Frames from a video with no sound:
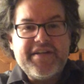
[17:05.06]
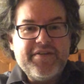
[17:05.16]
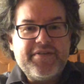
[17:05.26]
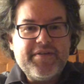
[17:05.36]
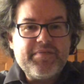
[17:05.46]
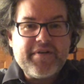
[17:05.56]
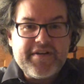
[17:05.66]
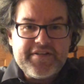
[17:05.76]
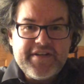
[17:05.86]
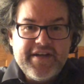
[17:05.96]
new
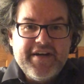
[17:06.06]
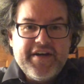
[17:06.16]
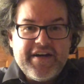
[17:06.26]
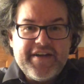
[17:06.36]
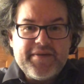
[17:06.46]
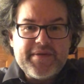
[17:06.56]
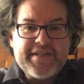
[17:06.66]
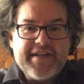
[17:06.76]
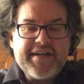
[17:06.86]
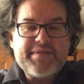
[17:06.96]
toothbrush, and there was
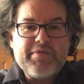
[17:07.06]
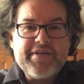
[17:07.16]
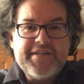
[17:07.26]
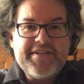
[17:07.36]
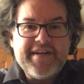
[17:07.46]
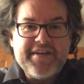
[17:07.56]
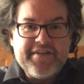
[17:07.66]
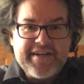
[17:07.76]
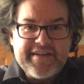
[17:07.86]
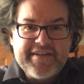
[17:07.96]
an expiration date
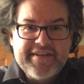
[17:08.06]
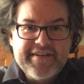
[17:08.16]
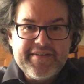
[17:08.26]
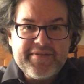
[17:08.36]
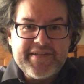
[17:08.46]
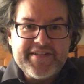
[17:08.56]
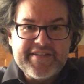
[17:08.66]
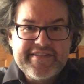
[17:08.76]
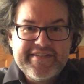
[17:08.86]
on it, which